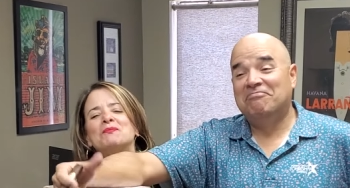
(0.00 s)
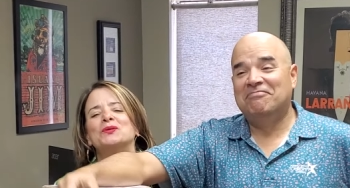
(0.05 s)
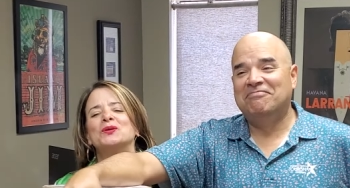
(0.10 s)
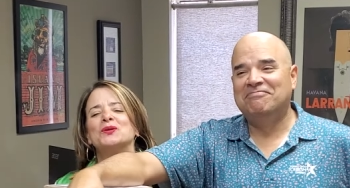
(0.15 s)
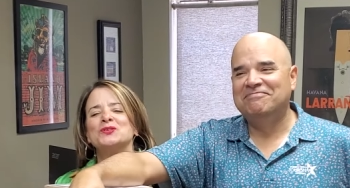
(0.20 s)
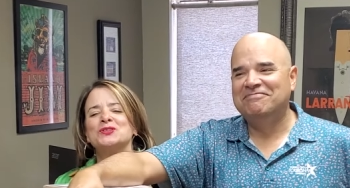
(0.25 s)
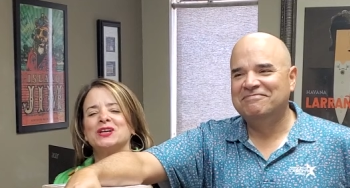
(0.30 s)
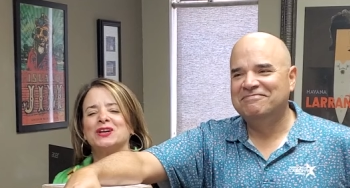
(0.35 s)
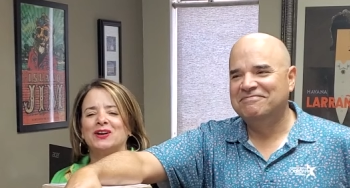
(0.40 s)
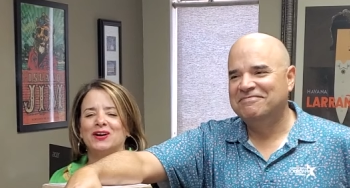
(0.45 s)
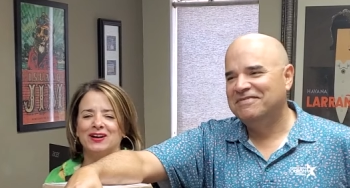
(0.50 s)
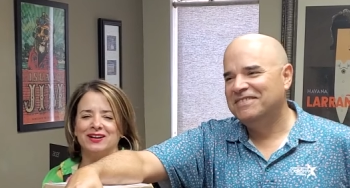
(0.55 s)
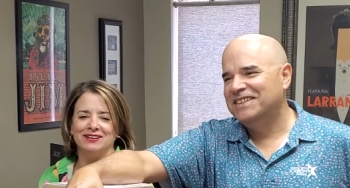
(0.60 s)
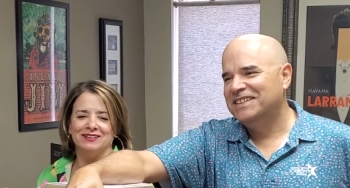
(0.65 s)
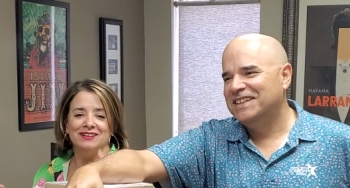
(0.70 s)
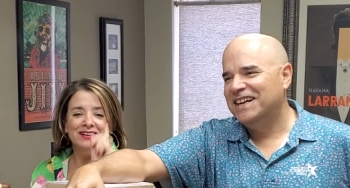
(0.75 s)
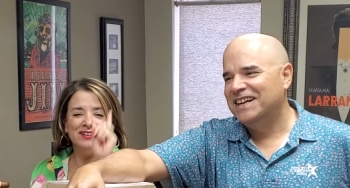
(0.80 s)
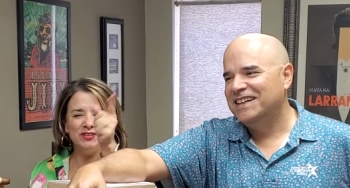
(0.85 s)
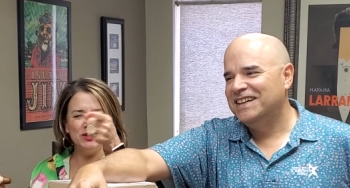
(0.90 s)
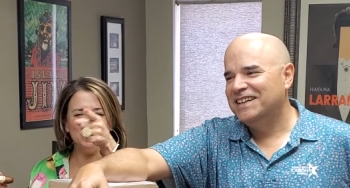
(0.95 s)

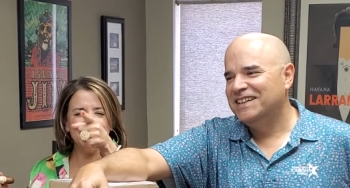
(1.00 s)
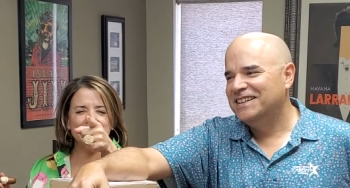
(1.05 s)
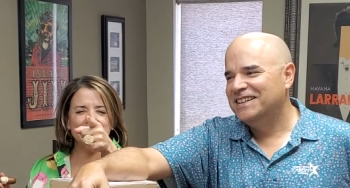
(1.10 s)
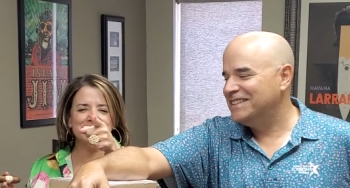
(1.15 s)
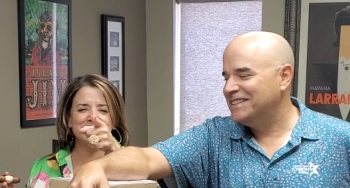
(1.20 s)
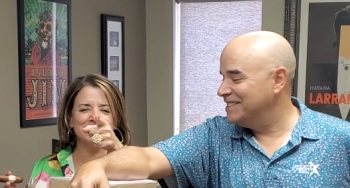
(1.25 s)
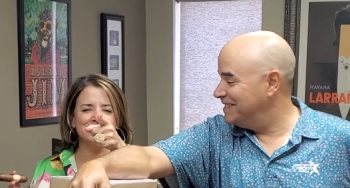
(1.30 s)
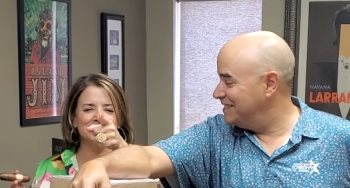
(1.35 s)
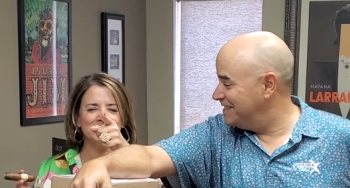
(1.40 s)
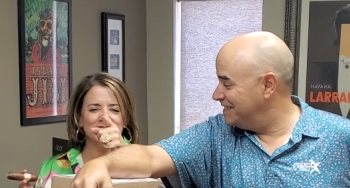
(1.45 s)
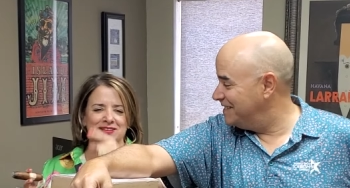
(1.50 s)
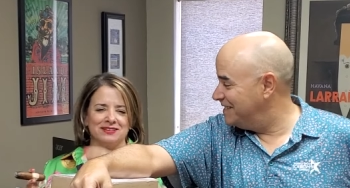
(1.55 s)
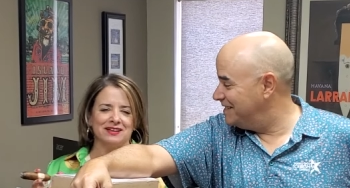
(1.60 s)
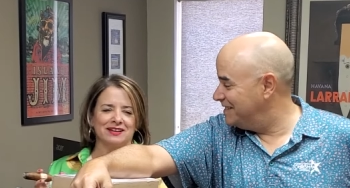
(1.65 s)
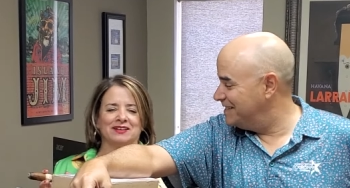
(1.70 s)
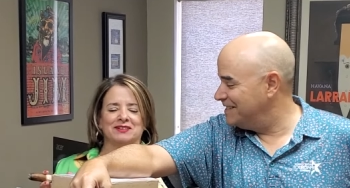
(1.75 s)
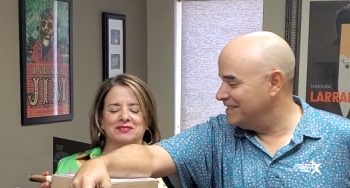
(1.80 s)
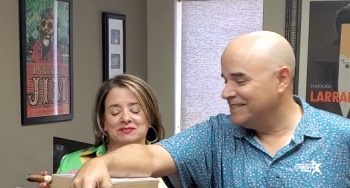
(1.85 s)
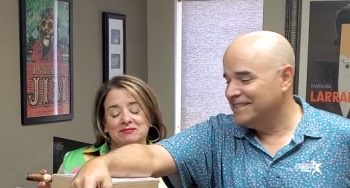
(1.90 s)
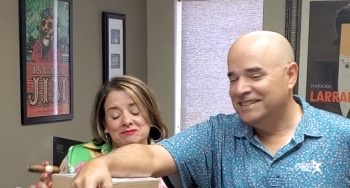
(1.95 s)
Speaker 1: ProCigar. You guys gotta check
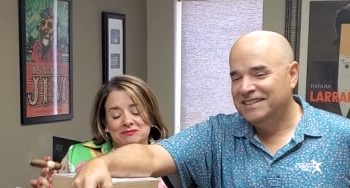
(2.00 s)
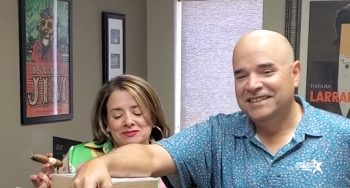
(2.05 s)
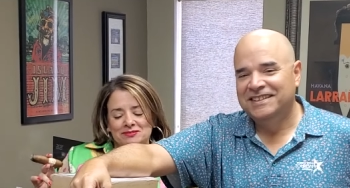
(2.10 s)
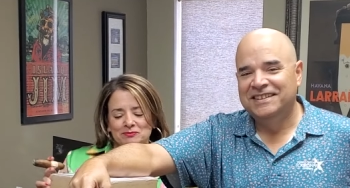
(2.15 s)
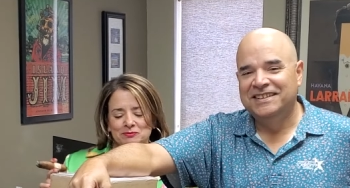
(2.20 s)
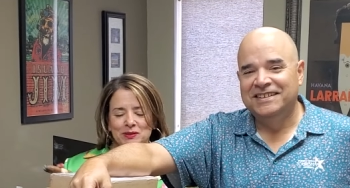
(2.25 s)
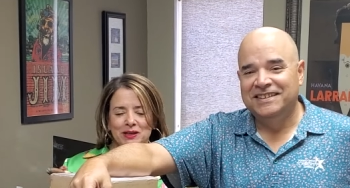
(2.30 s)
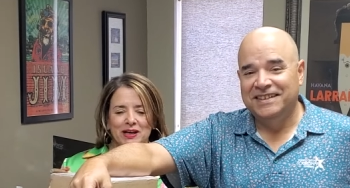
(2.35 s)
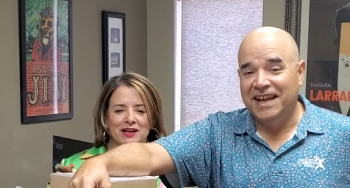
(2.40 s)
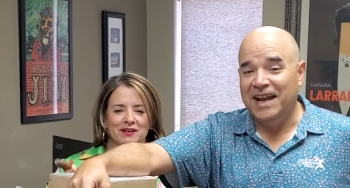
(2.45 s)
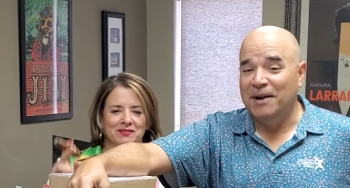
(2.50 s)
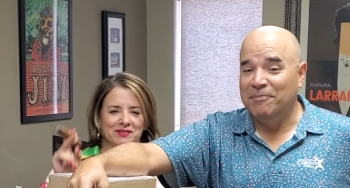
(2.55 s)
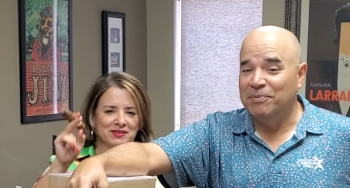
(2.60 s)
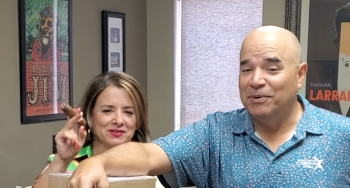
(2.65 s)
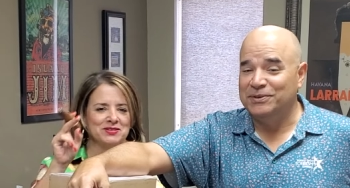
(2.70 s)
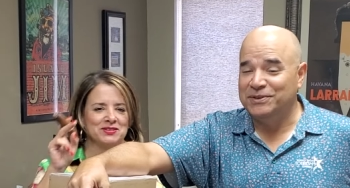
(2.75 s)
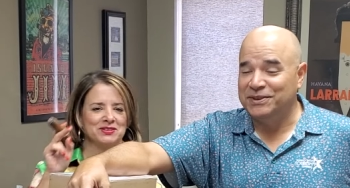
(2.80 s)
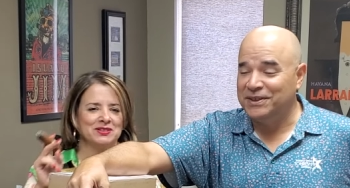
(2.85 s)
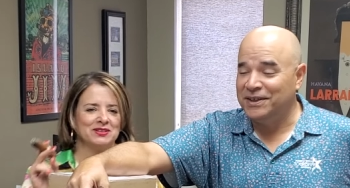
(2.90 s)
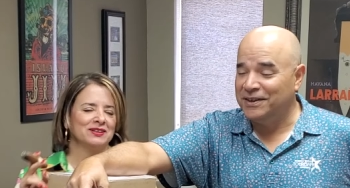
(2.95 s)
that out. But yeah,
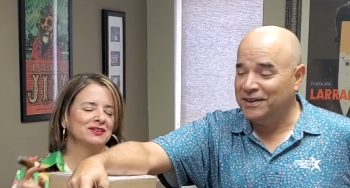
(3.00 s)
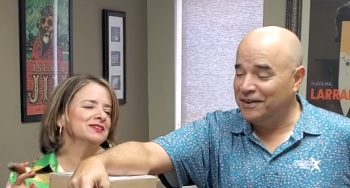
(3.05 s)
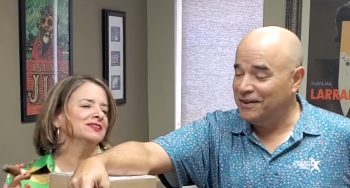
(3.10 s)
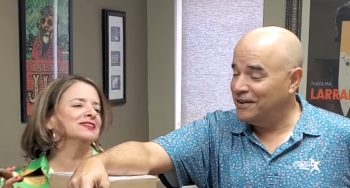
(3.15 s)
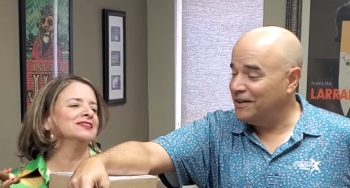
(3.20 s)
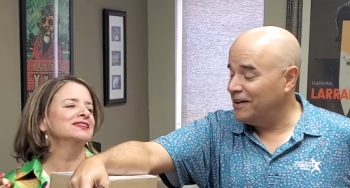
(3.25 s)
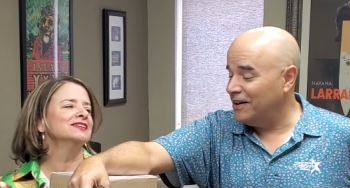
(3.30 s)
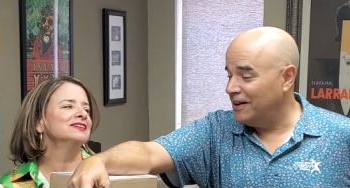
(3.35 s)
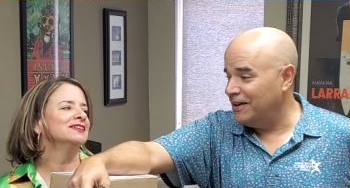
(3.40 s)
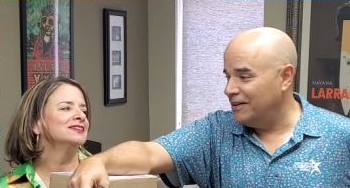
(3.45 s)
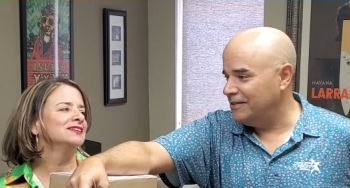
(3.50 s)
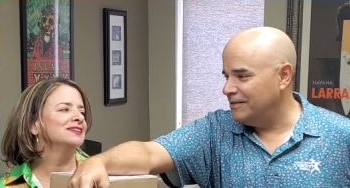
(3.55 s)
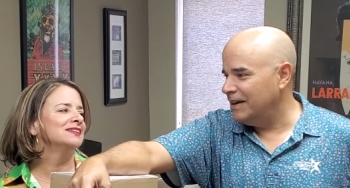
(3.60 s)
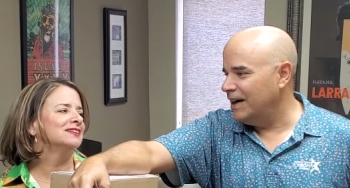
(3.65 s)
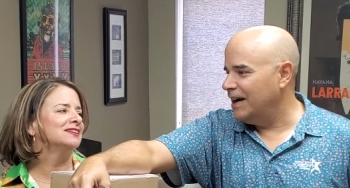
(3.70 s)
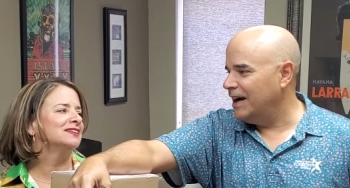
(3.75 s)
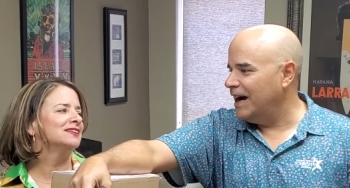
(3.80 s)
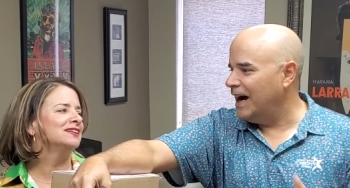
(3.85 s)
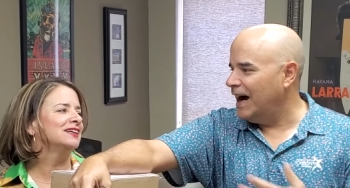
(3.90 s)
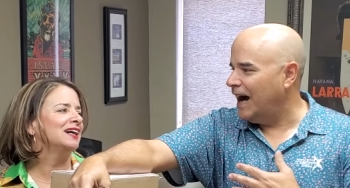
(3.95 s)
Speaker 2: ProCigar. Uh,
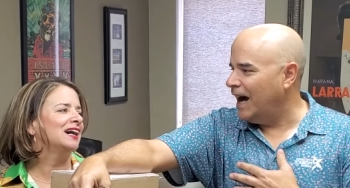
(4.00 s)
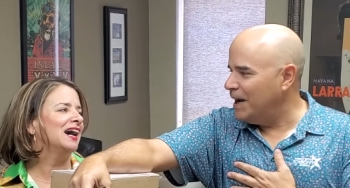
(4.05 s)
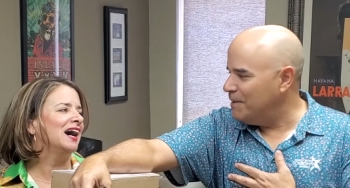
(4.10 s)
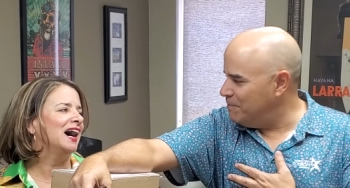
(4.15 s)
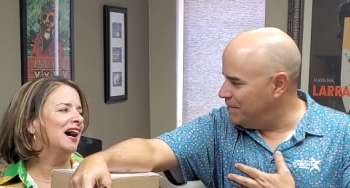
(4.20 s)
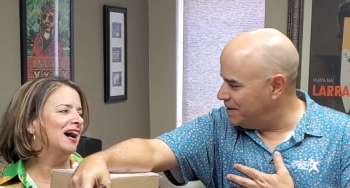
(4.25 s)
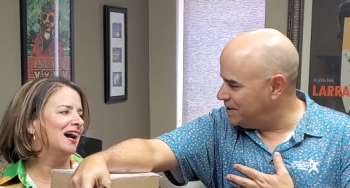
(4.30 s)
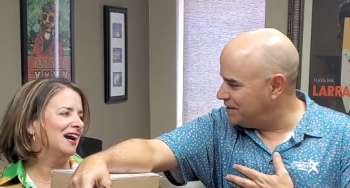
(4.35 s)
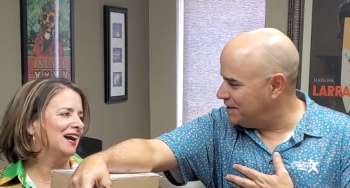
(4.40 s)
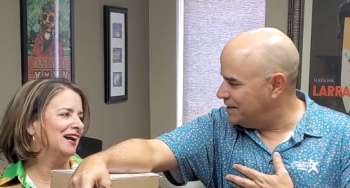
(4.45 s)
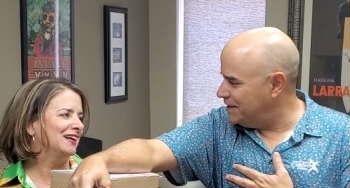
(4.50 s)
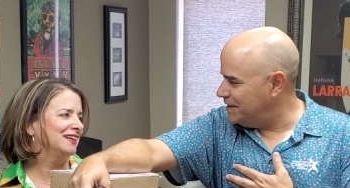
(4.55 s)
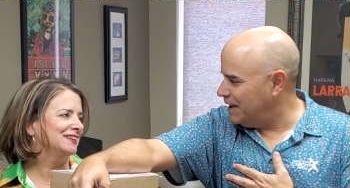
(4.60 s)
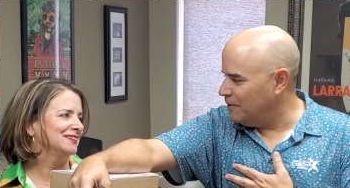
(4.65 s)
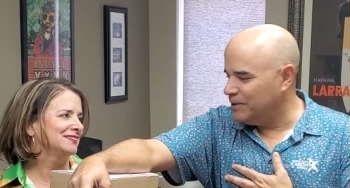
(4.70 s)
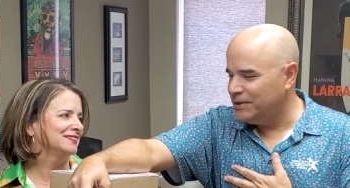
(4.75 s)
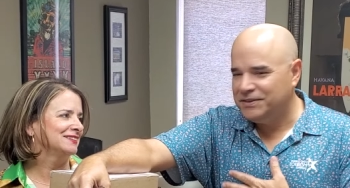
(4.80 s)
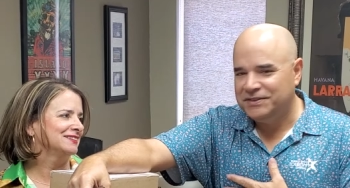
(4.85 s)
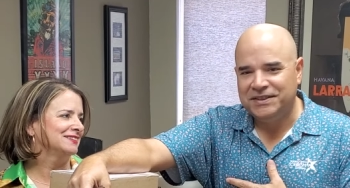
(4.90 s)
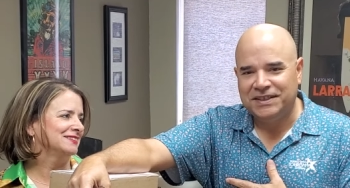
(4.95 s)
I missed it.
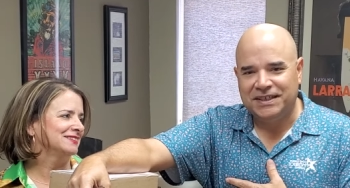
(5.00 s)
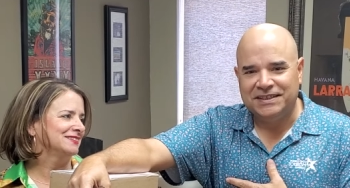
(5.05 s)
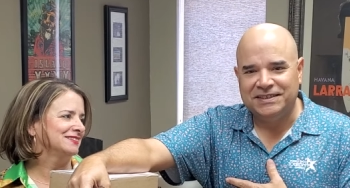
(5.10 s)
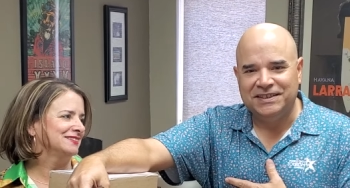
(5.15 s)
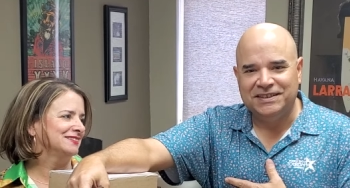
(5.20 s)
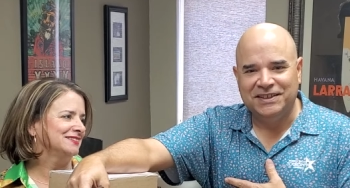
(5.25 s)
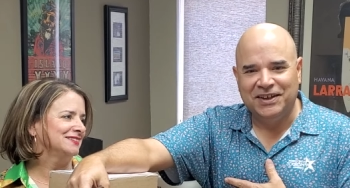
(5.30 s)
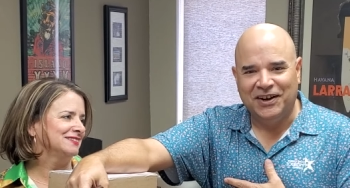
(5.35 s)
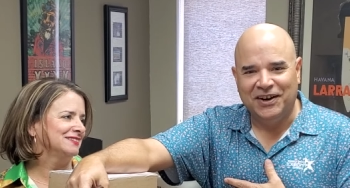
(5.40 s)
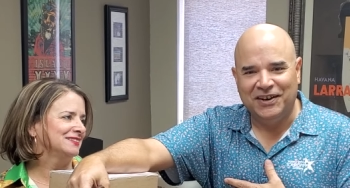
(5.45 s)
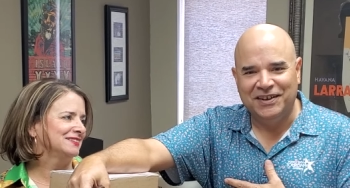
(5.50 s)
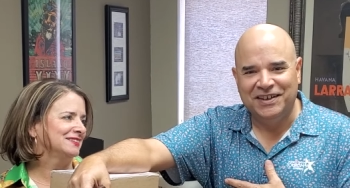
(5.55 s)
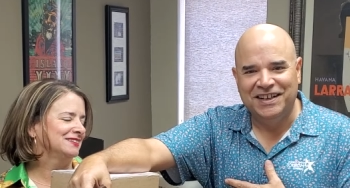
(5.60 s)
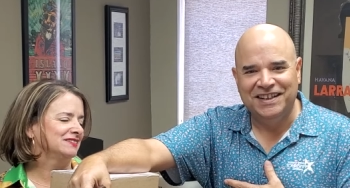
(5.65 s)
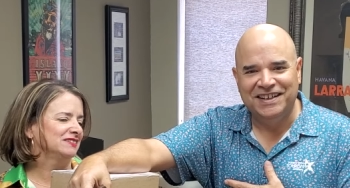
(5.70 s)
I was sick as a dog